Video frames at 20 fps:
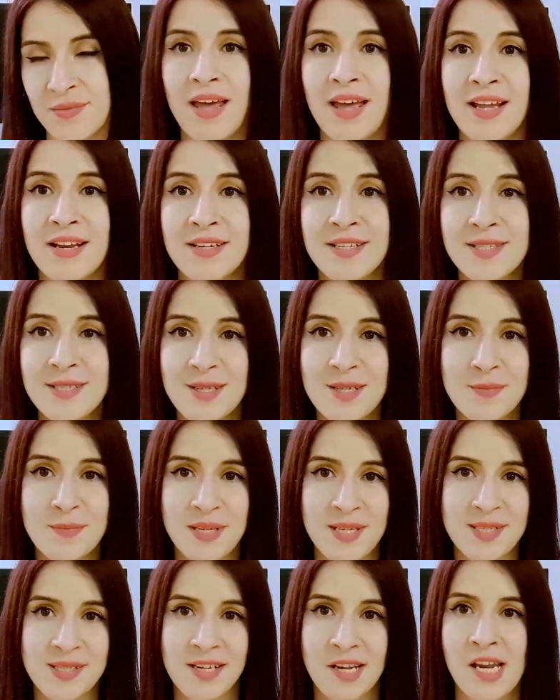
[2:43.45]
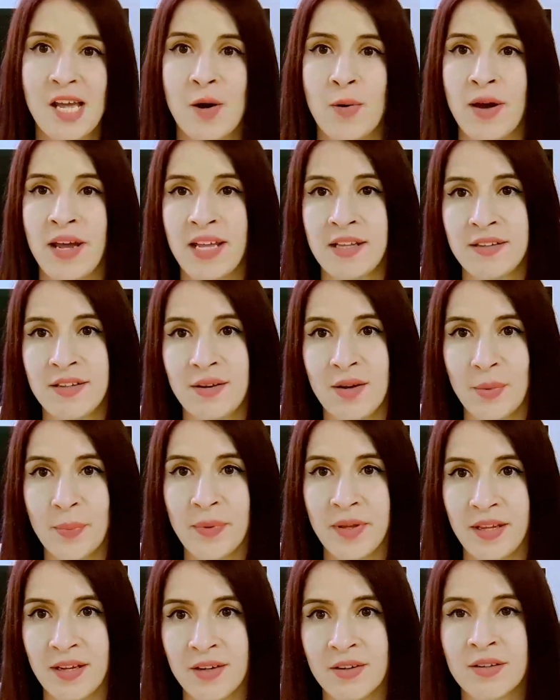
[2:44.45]
And this is basically how I ended up
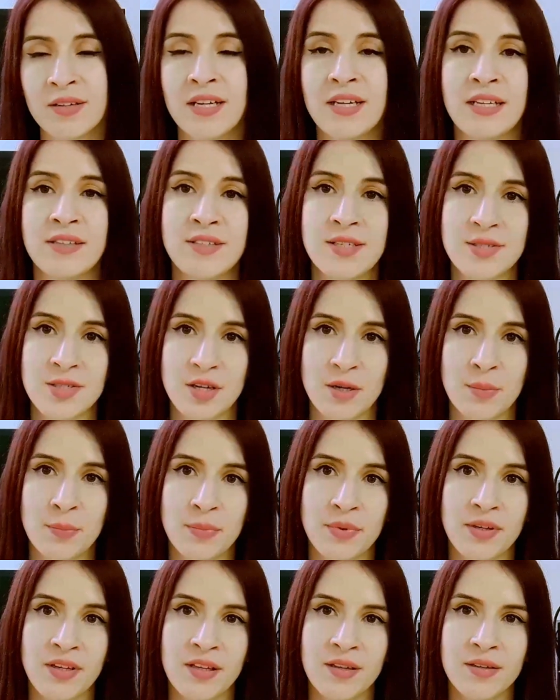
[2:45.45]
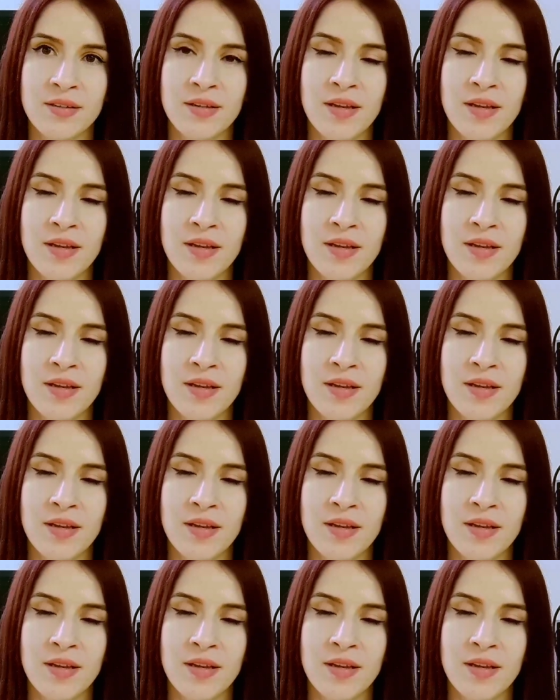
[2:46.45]
here at this company.